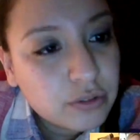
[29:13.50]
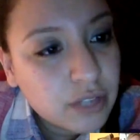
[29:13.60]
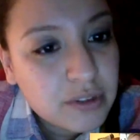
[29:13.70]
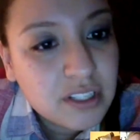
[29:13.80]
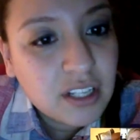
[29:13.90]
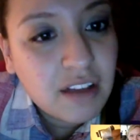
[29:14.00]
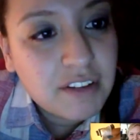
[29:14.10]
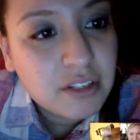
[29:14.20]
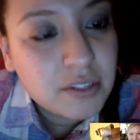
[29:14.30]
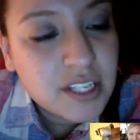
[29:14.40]
that was
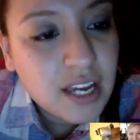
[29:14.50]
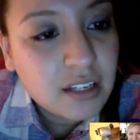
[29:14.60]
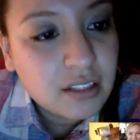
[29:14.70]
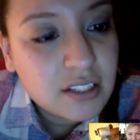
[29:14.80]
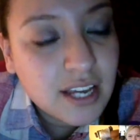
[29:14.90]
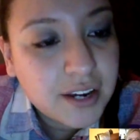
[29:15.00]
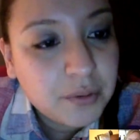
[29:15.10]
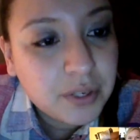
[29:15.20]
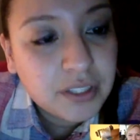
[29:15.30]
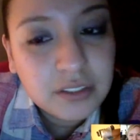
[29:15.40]
11 you were saying? The second one?